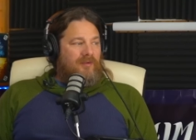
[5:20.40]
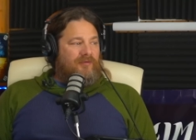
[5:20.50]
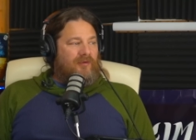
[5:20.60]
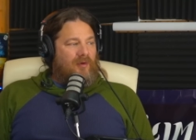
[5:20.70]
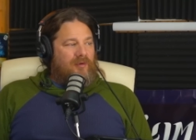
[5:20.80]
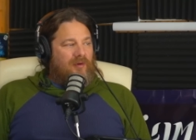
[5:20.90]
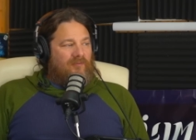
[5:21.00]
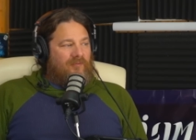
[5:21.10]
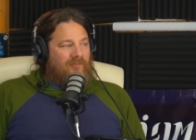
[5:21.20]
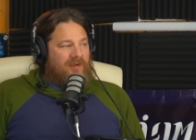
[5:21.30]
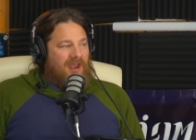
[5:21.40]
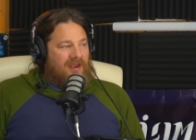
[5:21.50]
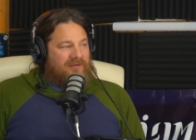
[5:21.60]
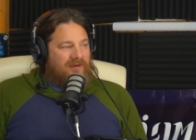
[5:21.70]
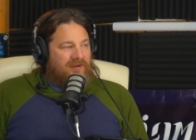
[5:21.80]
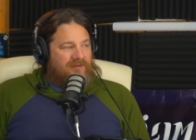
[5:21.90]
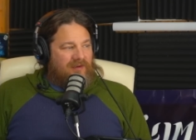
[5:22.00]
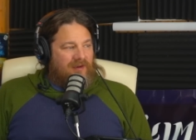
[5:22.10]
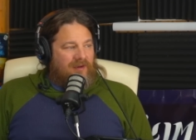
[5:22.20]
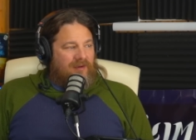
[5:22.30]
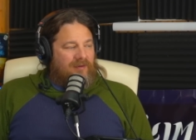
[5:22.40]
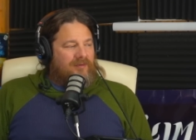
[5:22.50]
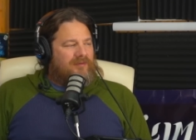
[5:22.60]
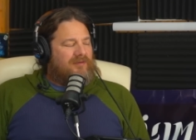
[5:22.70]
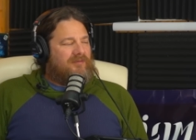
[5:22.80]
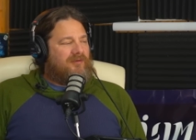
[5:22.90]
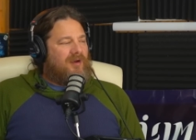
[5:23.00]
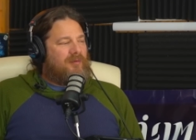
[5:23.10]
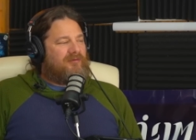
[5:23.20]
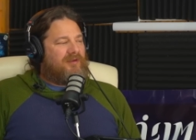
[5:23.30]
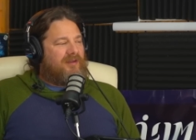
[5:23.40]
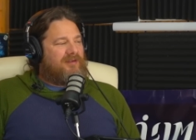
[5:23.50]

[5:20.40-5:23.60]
So, fulvic acid is Graham, let's slide it